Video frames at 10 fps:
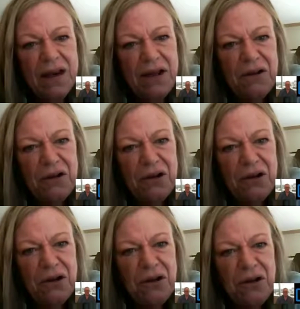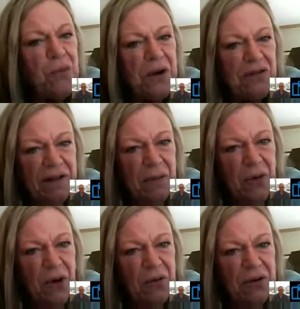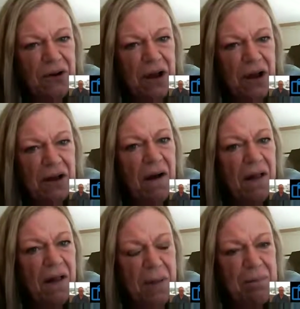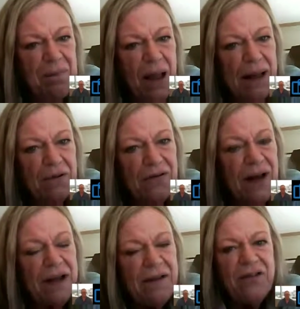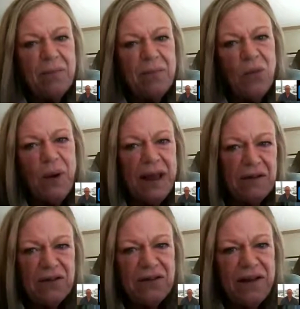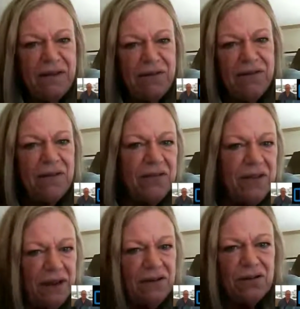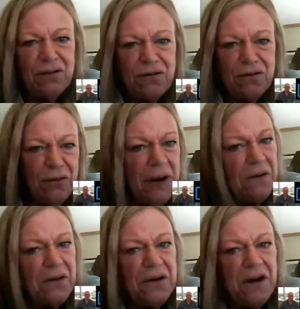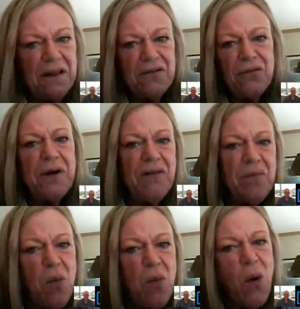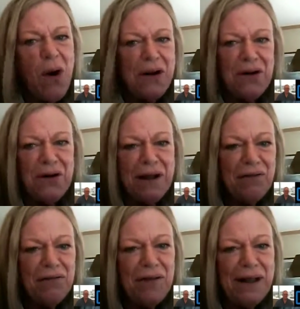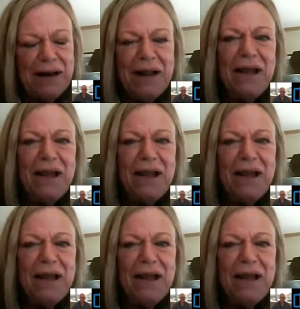Now, you recently wrote a column about 5 simple ways to save $50 to $300 or even more on your next flight.